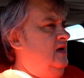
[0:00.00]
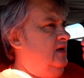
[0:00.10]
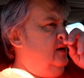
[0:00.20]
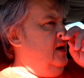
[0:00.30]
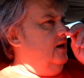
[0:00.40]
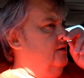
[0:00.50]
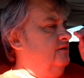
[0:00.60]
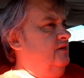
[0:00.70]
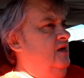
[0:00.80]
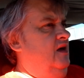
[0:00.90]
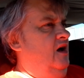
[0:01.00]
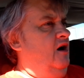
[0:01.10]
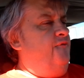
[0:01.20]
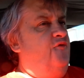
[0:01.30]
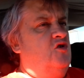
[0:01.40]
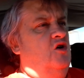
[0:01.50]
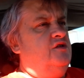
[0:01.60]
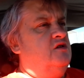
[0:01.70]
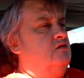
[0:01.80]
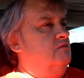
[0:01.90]
Now, I
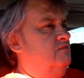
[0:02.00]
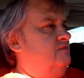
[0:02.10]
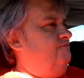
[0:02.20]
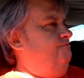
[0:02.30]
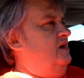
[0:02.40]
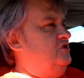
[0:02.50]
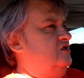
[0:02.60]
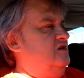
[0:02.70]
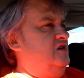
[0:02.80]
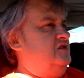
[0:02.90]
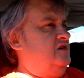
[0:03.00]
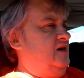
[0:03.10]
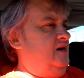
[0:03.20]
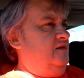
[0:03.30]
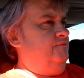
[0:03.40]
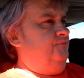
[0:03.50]
forgot to mention yesterday,